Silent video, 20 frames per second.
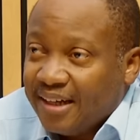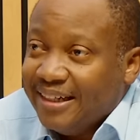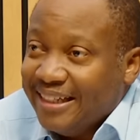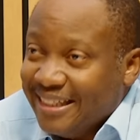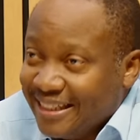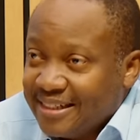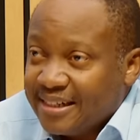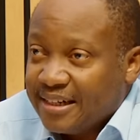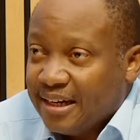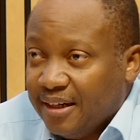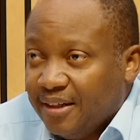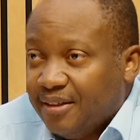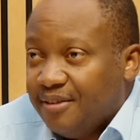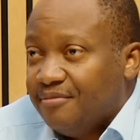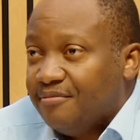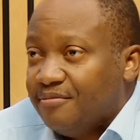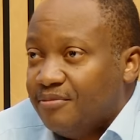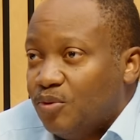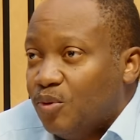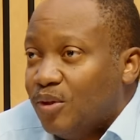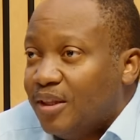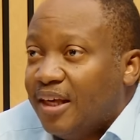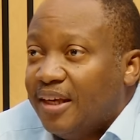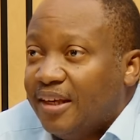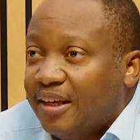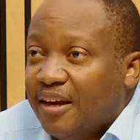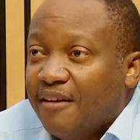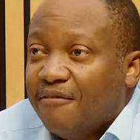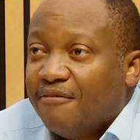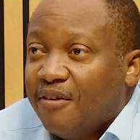literally, with
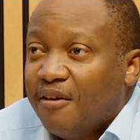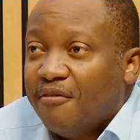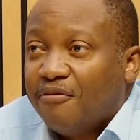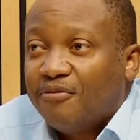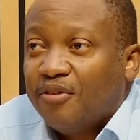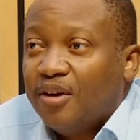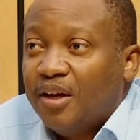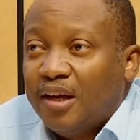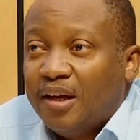the EFF